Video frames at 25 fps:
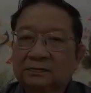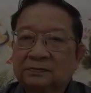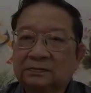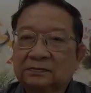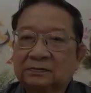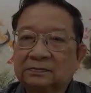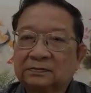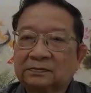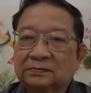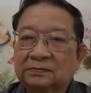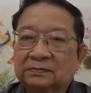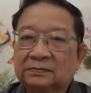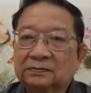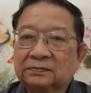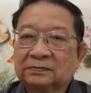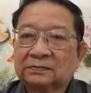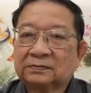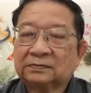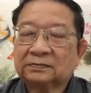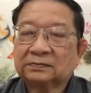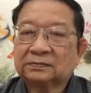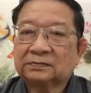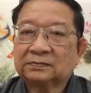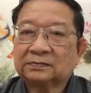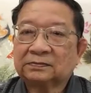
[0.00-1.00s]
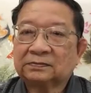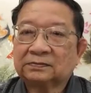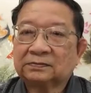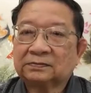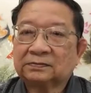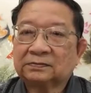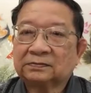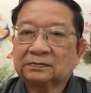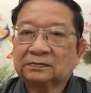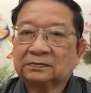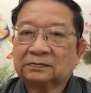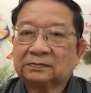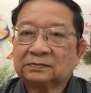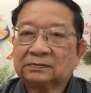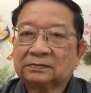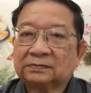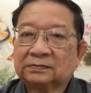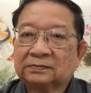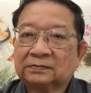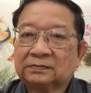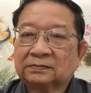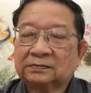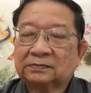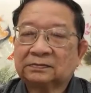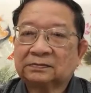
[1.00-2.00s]

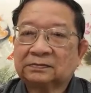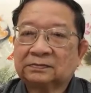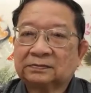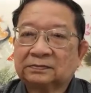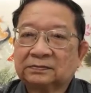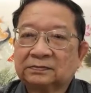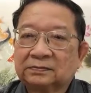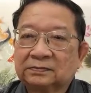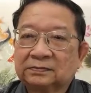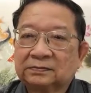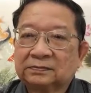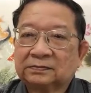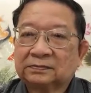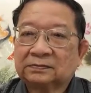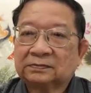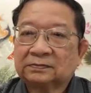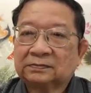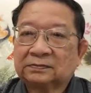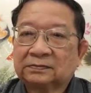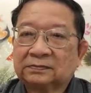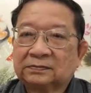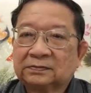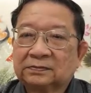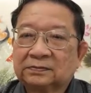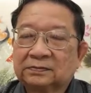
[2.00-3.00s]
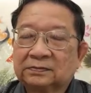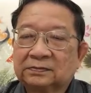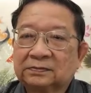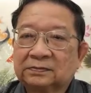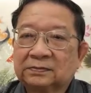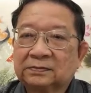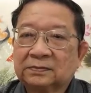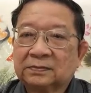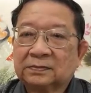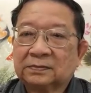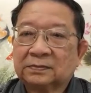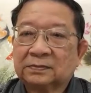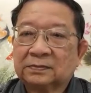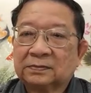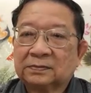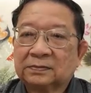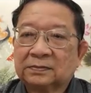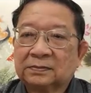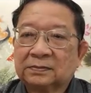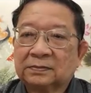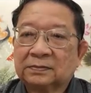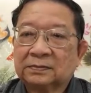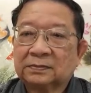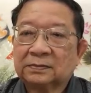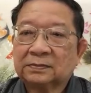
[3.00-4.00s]

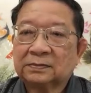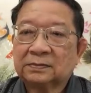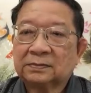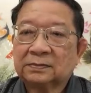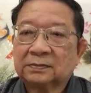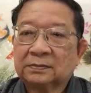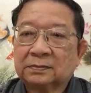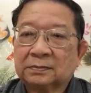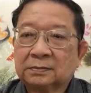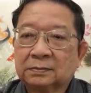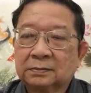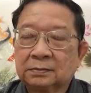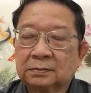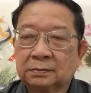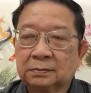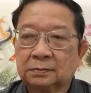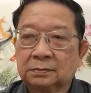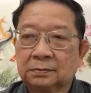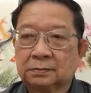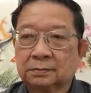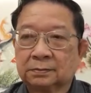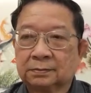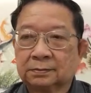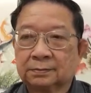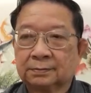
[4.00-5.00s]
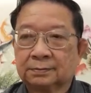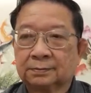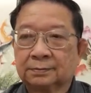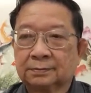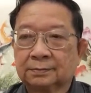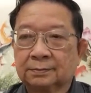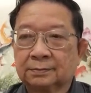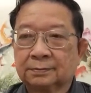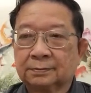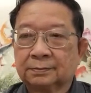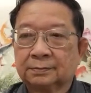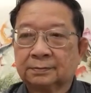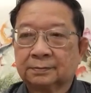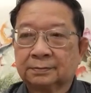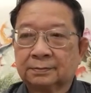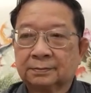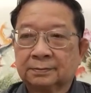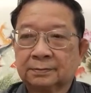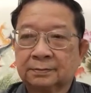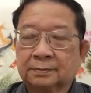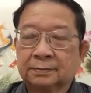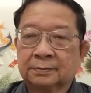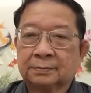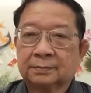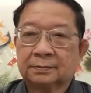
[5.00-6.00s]

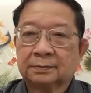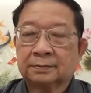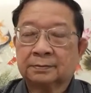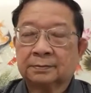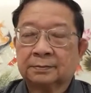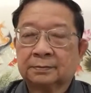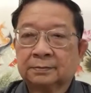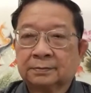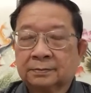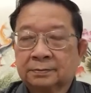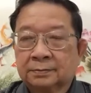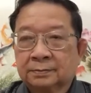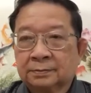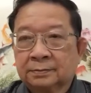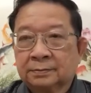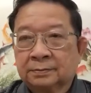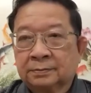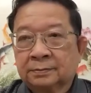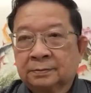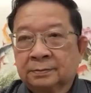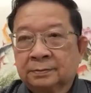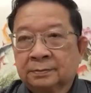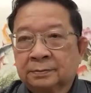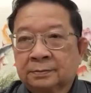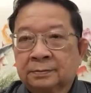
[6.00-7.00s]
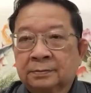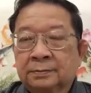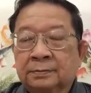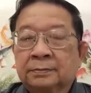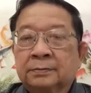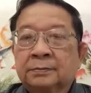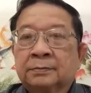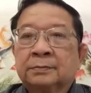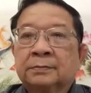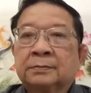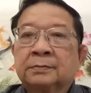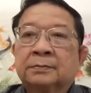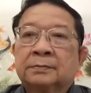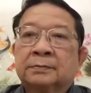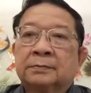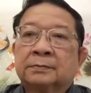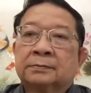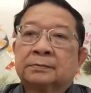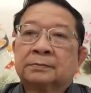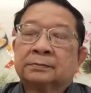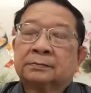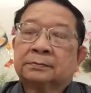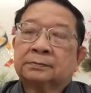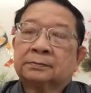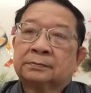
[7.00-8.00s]
(silent)